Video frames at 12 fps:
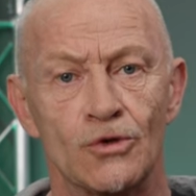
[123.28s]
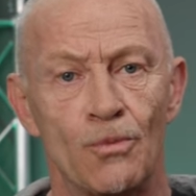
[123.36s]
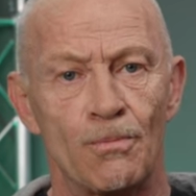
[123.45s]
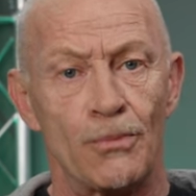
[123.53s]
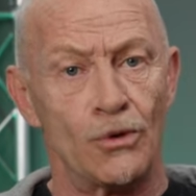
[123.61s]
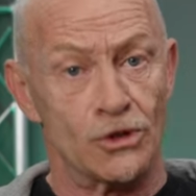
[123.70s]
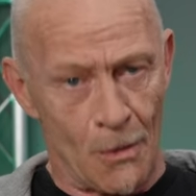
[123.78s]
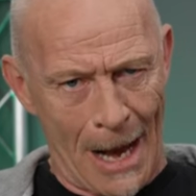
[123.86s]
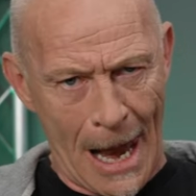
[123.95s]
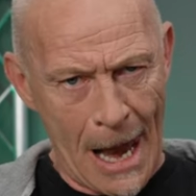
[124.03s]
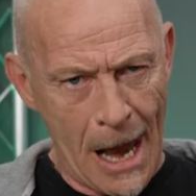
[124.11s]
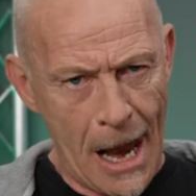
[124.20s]
to put
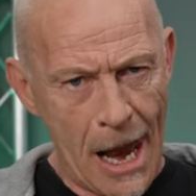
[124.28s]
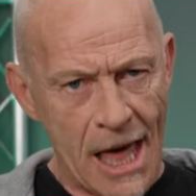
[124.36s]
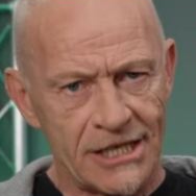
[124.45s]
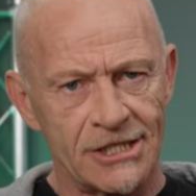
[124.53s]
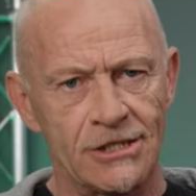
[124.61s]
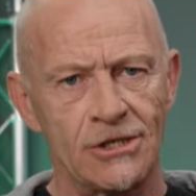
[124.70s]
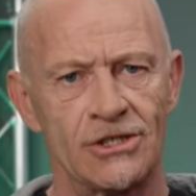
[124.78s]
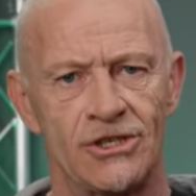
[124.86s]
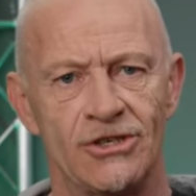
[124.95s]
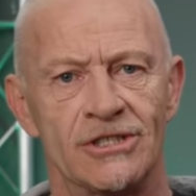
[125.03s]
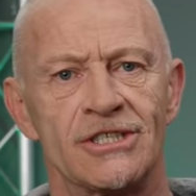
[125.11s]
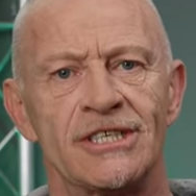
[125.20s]
less
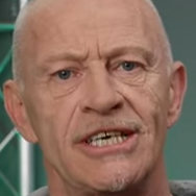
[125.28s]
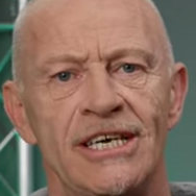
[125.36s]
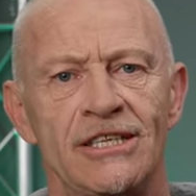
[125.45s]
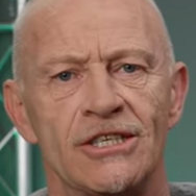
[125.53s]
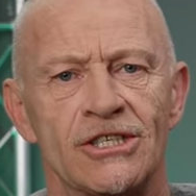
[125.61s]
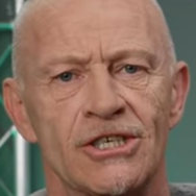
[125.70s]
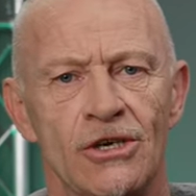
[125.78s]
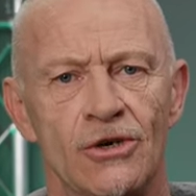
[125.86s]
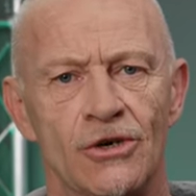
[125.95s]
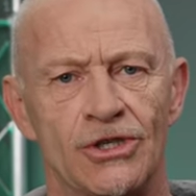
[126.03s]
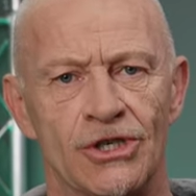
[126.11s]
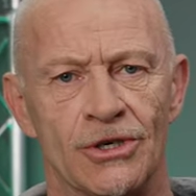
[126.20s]
nutrients in the
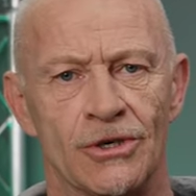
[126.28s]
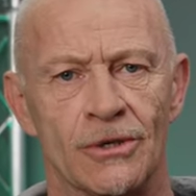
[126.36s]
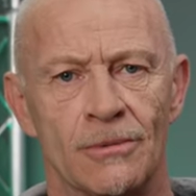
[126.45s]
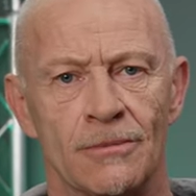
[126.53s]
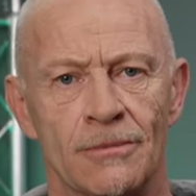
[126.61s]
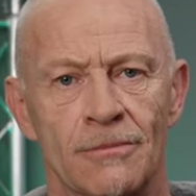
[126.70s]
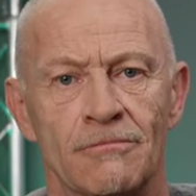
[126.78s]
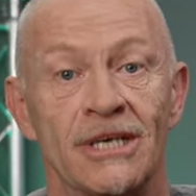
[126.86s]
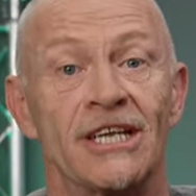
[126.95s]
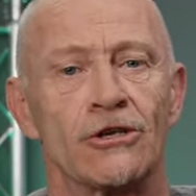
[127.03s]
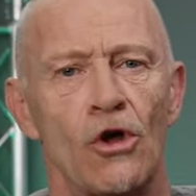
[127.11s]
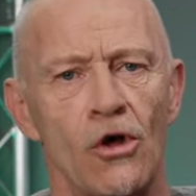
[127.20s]
solution.
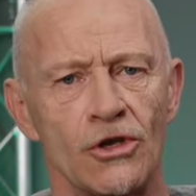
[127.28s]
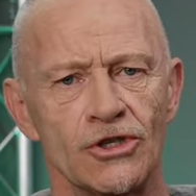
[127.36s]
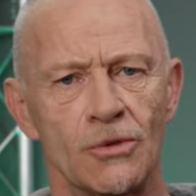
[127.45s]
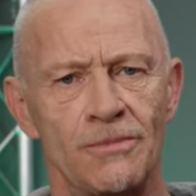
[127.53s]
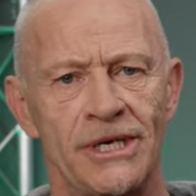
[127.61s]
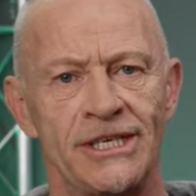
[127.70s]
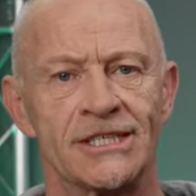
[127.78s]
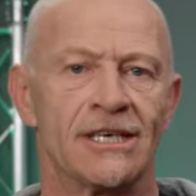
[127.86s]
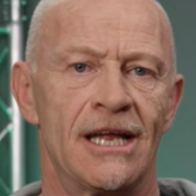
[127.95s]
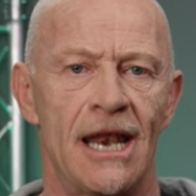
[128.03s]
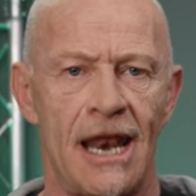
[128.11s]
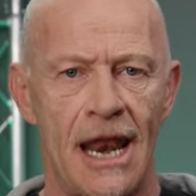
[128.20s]
But that also means
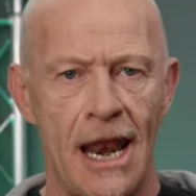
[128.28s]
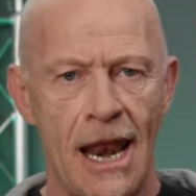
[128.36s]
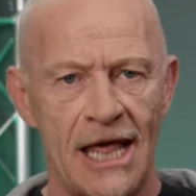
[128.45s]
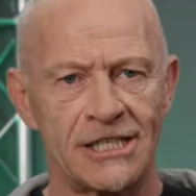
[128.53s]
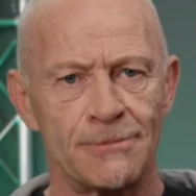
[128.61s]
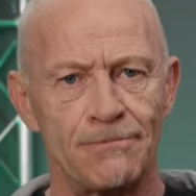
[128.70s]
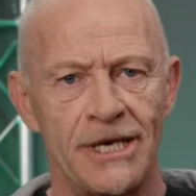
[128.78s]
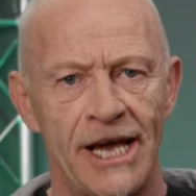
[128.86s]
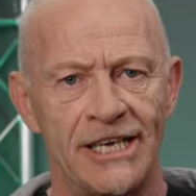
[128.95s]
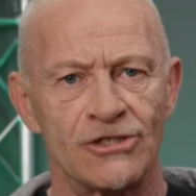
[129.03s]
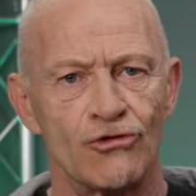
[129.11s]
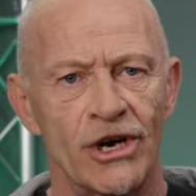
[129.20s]
less
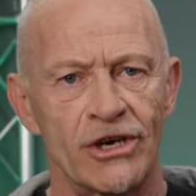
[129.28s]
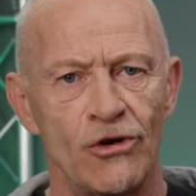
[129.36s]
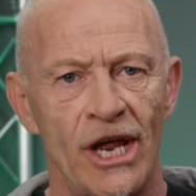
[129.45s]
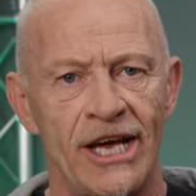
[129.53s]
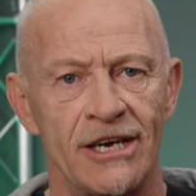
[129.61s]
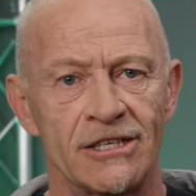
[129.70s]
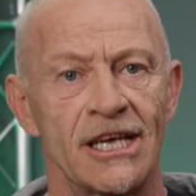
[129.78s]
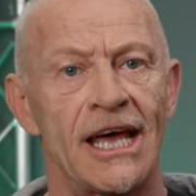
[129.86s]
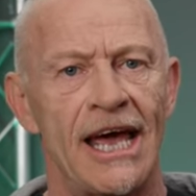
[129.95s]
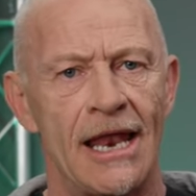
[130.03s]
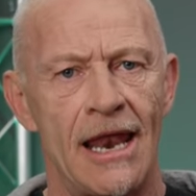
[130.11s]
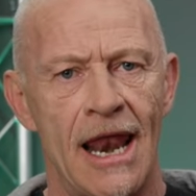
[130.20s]
pH regulators
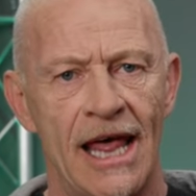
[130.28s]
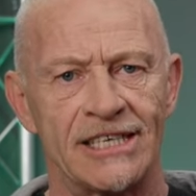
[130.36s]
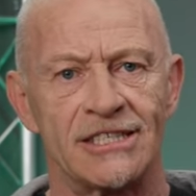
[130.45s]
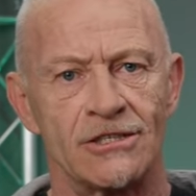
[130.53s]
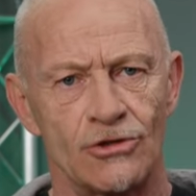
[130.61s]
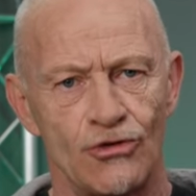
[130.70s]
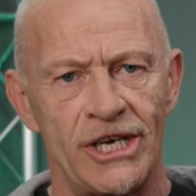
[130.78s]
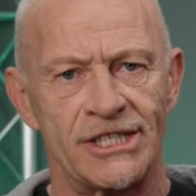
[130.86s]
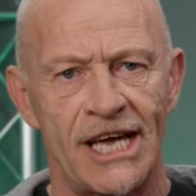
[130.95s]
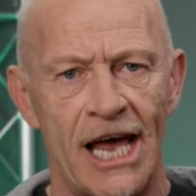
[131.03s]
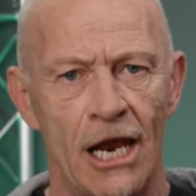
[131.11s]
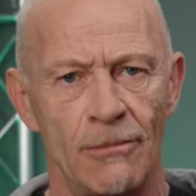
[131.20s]
and less
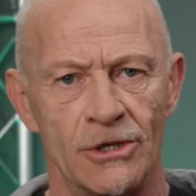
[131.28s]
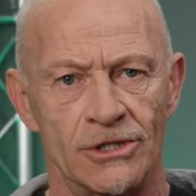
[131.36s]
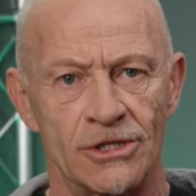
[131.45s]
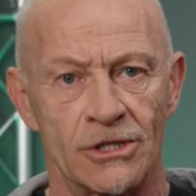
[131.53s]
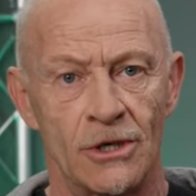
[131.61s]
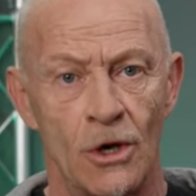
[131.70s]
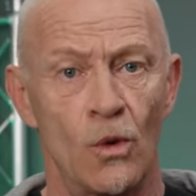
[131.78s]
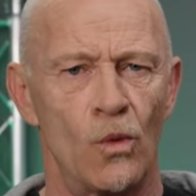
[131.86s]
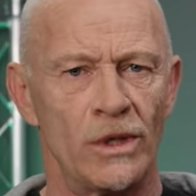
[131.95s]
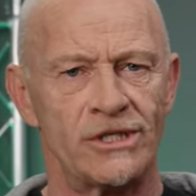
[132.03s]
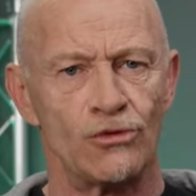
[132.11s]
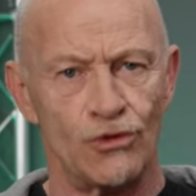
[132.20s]
trace elements,
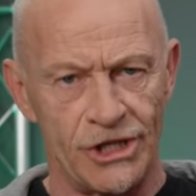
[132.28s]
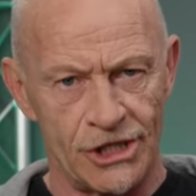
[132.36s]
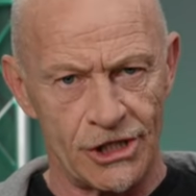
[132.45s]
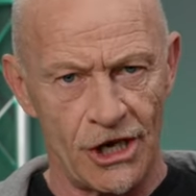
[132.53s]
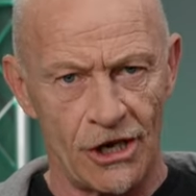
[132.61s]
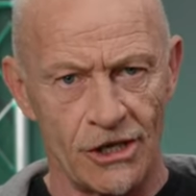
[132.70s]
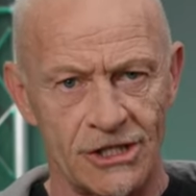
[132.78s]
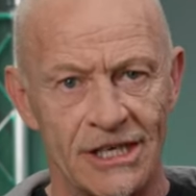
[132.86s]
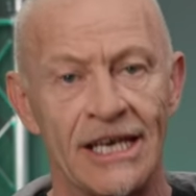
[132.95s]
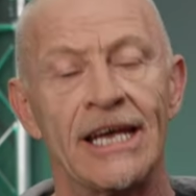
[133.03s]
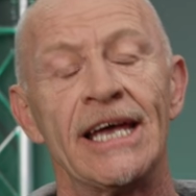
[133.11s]
which result